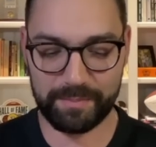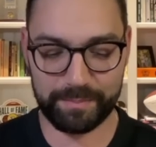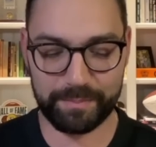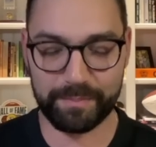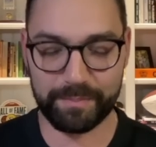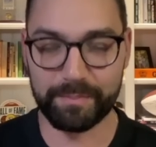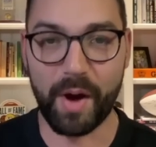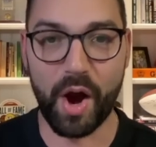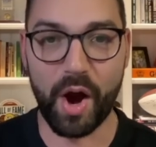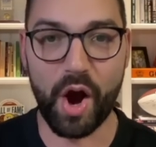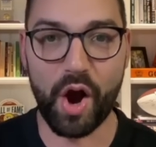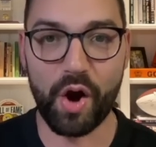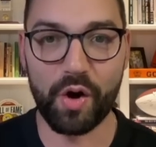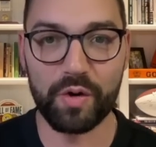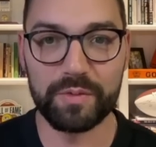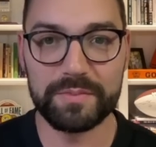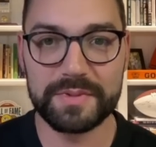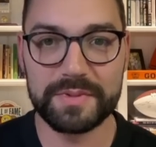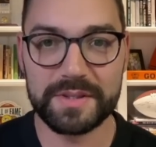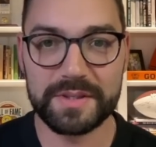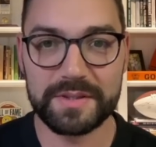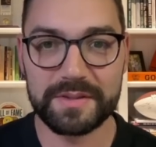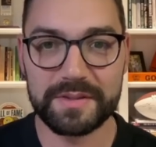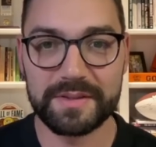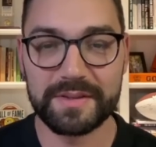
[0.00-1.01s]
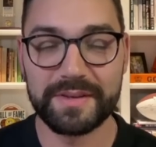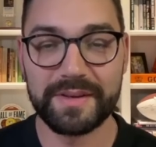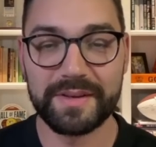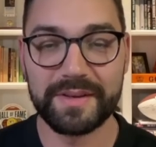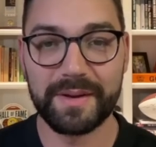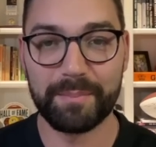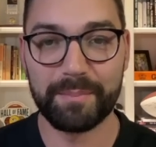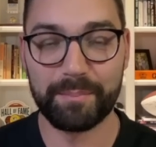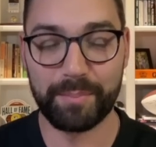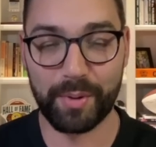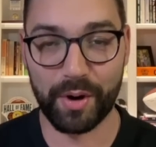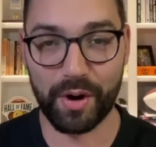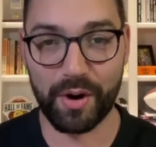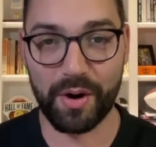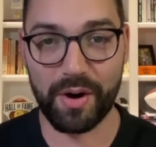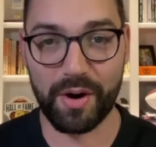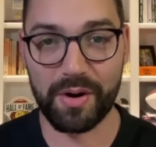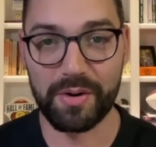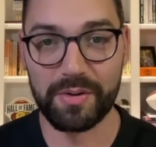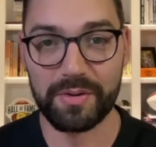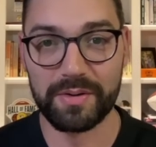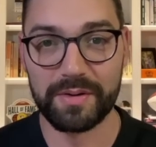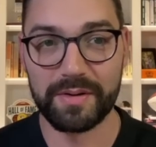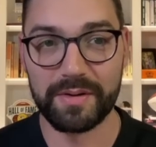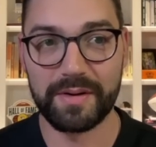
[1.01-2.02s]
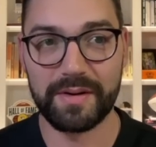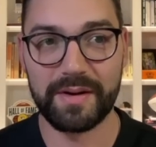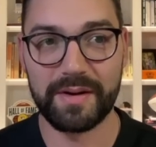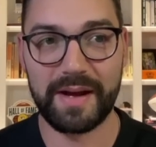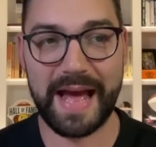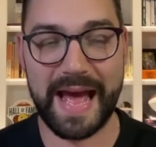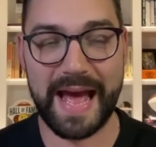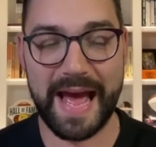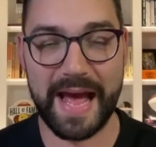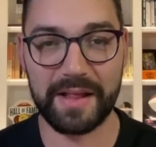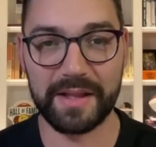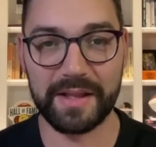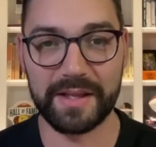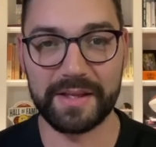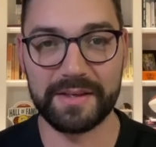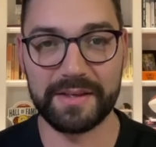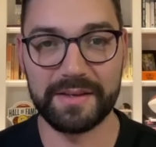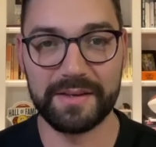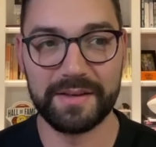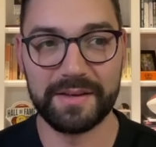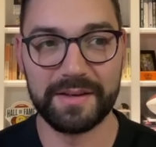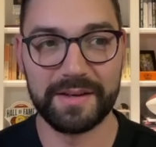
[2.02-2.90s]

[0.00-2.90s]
Mahomes, Burrow, Allen,